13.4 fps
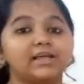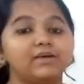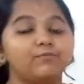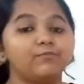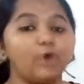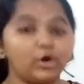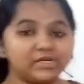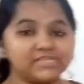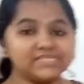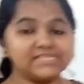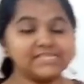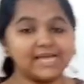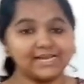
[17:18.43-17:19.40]
what is
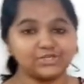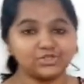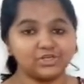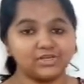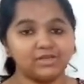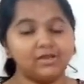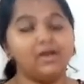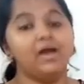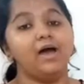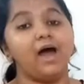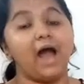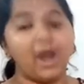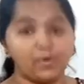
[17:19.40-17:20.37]
this allergy?
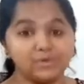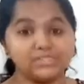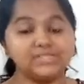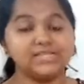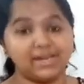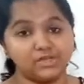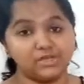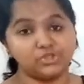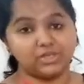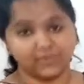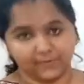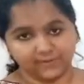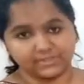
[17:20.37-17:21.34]
How is this allergy
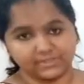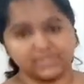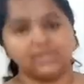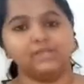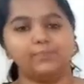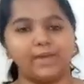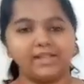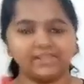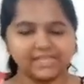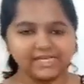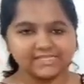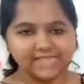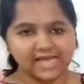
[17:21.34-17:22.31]
caused? When
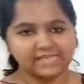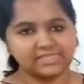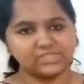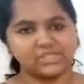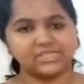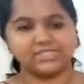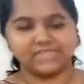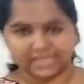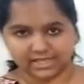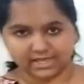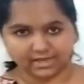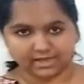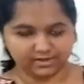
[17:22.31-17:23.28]
these antigens
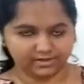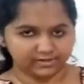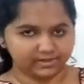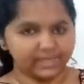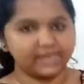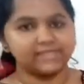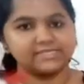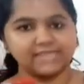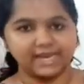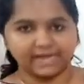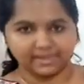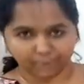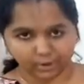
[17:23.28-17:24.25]
get inside
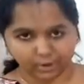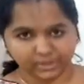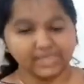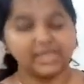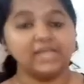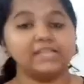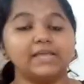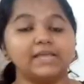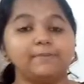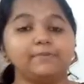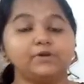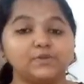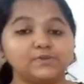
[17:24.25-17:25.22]
our body, they
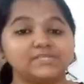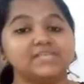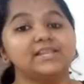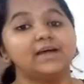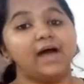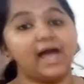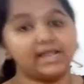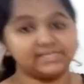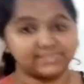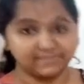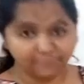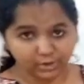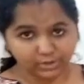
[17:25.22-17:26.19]
produce an
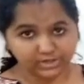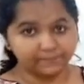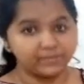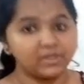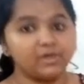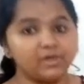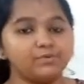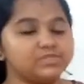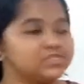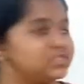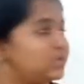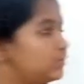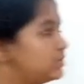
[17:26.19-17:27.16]
antibody, which is
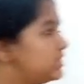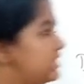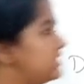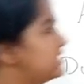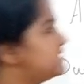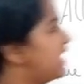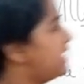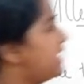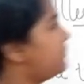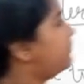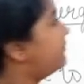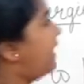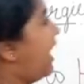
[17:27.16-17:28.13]
usually the type of
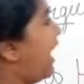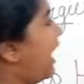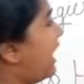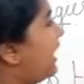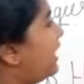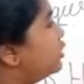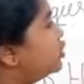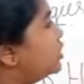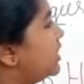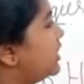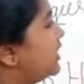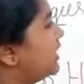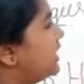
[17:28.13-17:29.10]

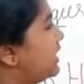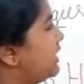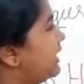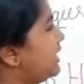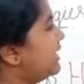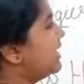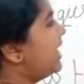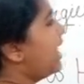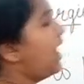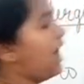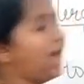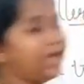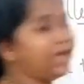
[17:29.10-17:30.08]
IgE.
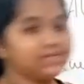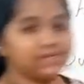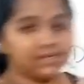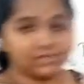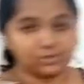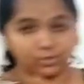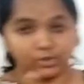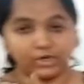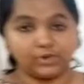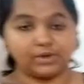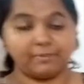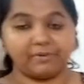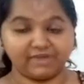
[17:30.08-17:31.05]
I told you
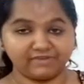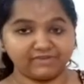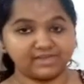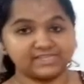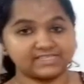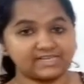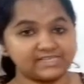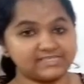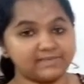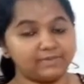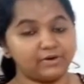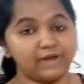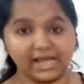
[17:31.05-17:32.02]
about when we discussed
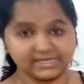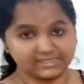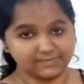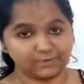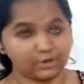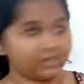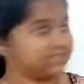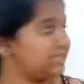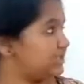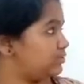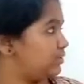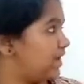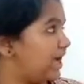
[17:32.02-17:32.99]
about antibodies. I
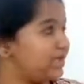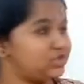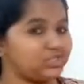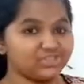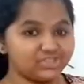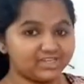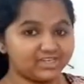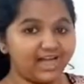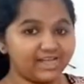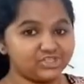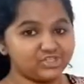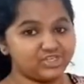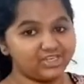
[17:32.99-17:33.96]
told IgG,
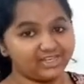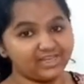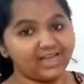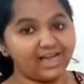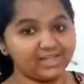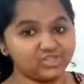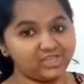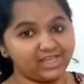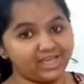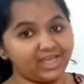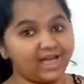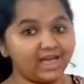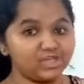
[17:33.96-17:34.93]
IgE,
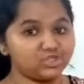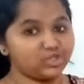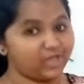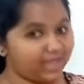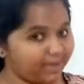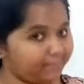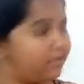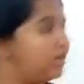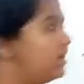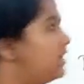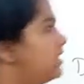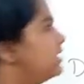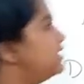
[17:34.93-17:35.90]
IgA, IgM.
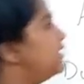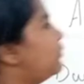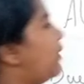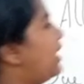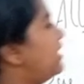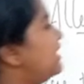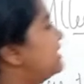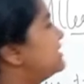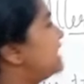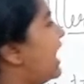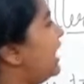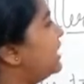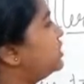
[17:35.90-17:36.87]
The one is
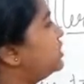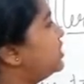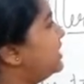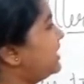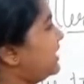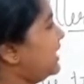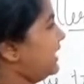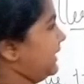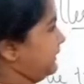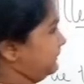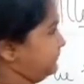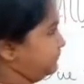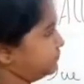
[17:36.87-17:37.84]
IgE.
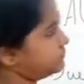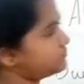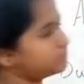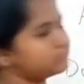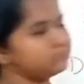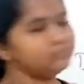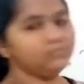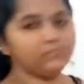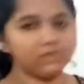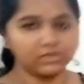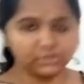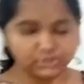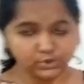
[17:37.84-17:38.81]

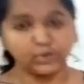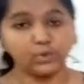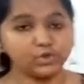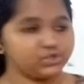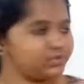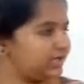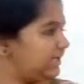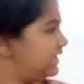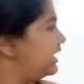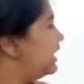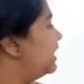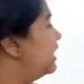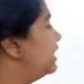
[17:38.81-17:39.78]
So usually
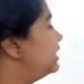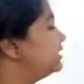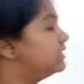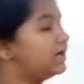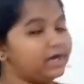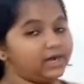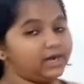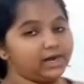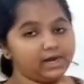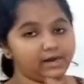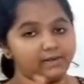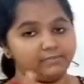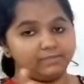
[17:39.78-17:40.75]
the
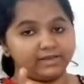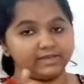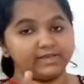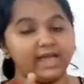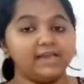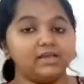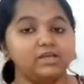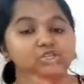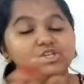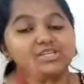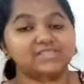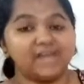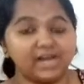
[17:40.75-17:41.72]

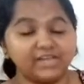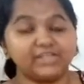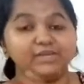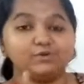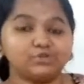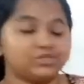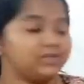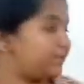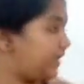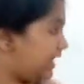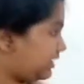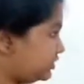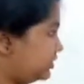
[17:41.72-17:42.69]
allergies are due to the
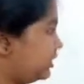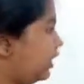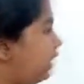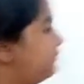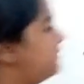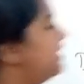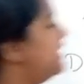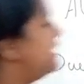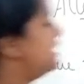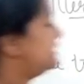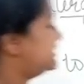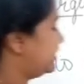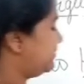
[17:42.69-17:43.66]
production of
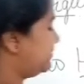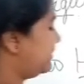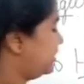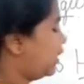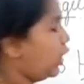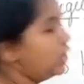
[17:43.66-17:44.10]
histamine or